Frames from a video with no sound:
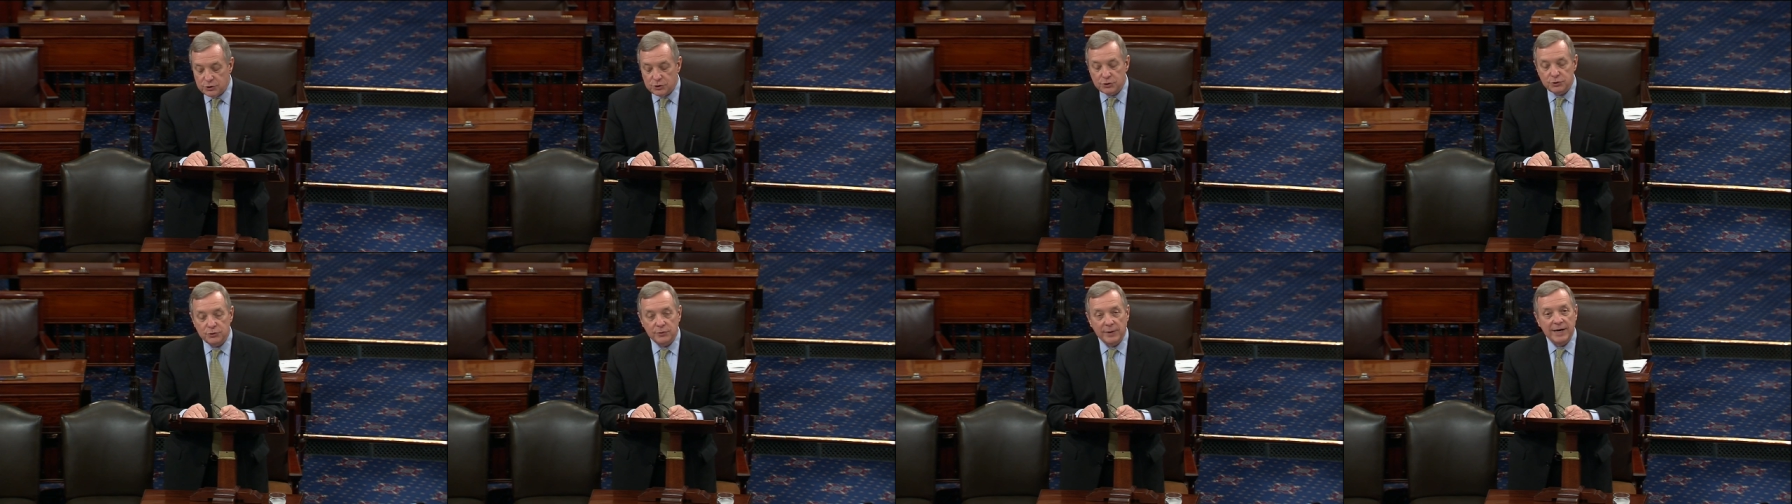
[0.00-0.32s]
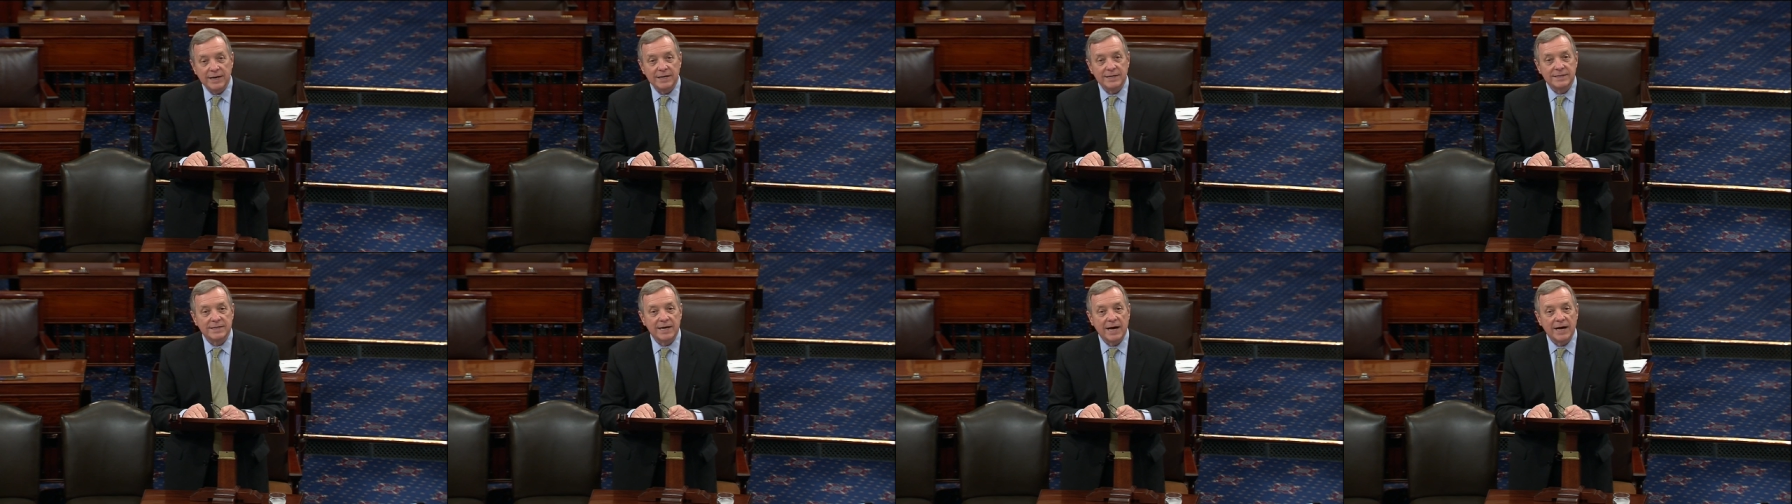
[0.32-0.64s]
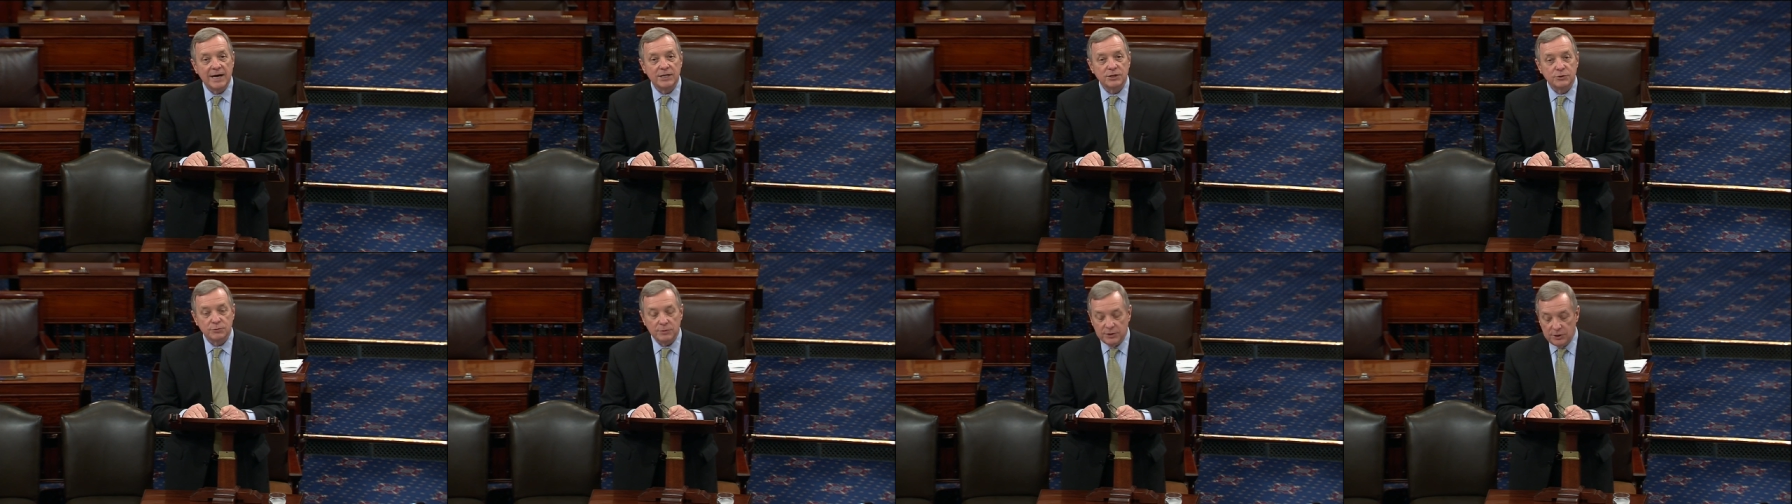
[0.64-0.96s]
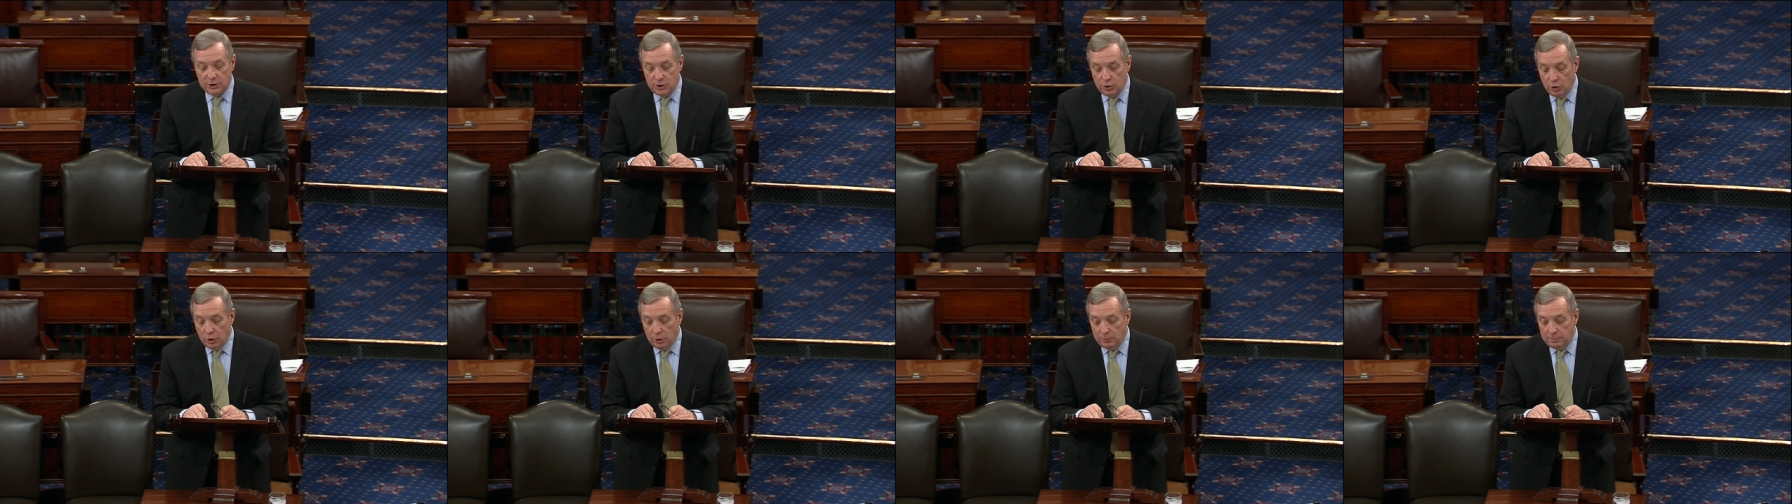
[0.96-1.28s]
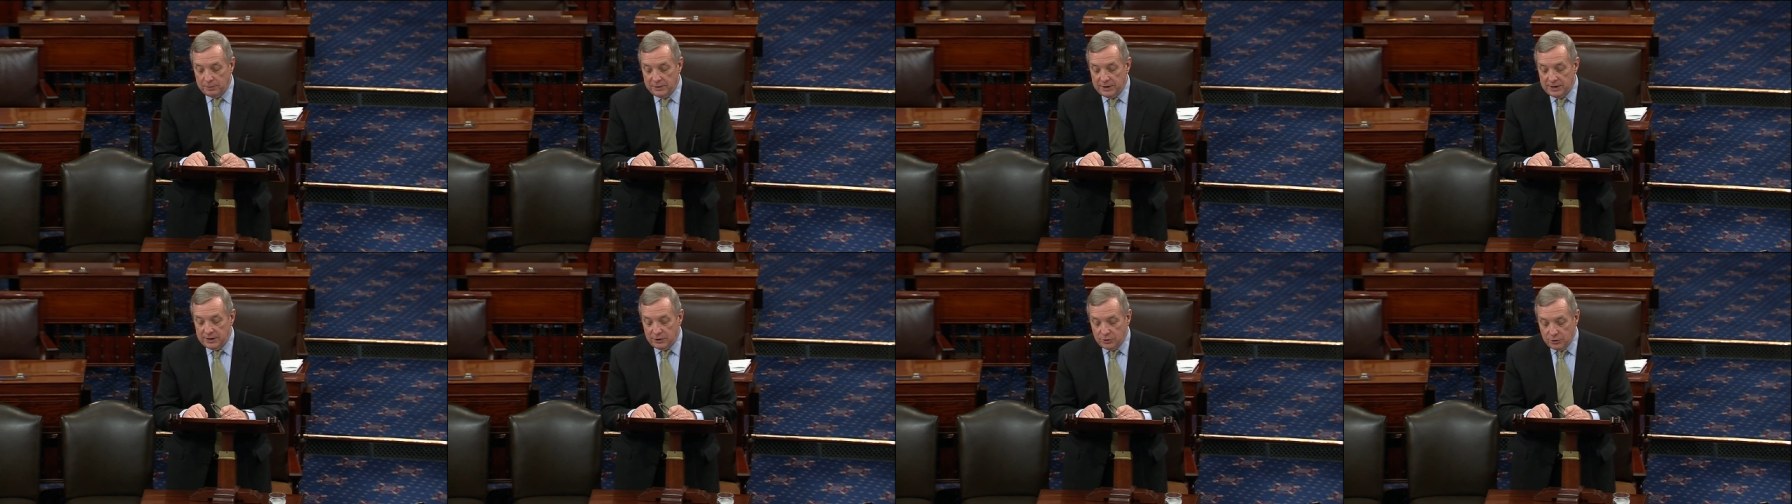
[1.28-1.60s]
trade ties with the
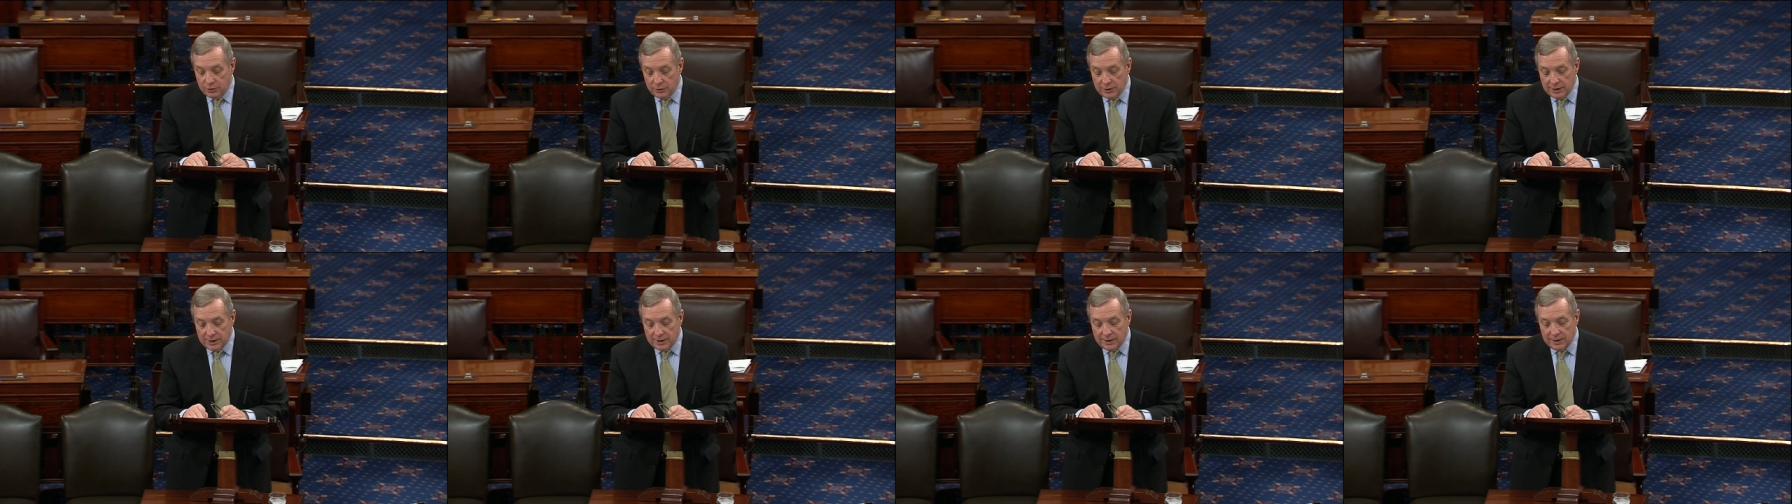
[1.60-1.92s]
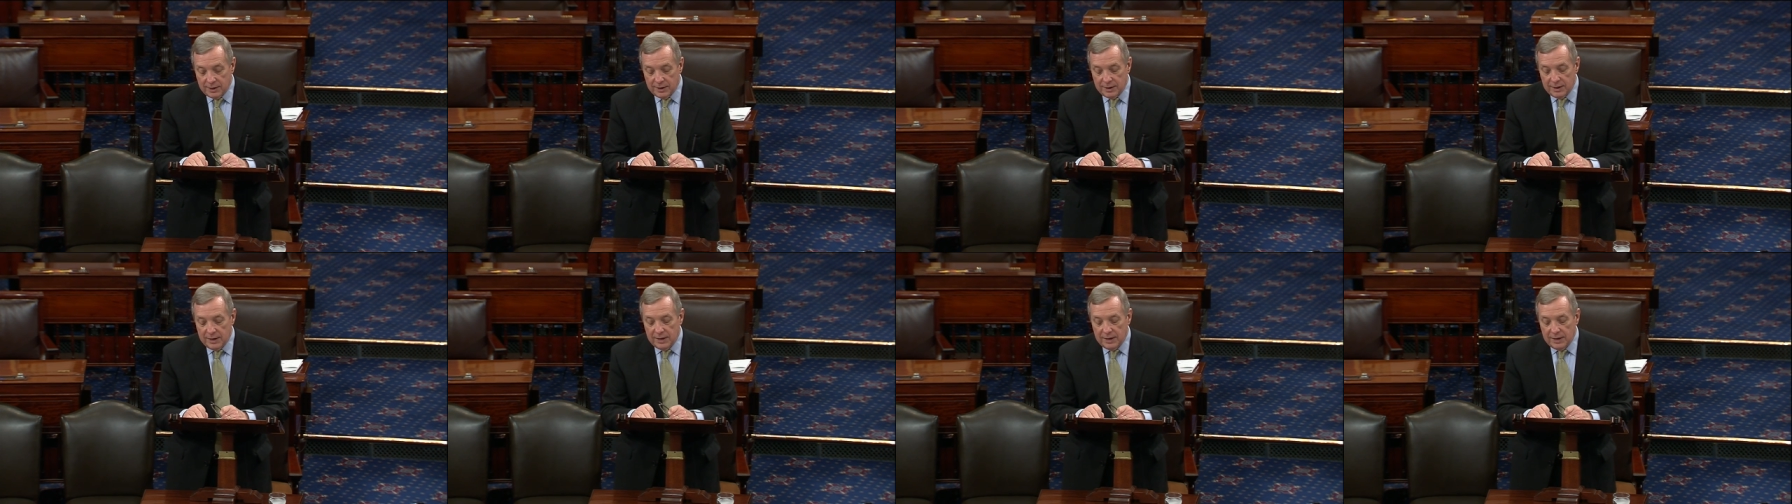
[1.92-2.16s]
European Union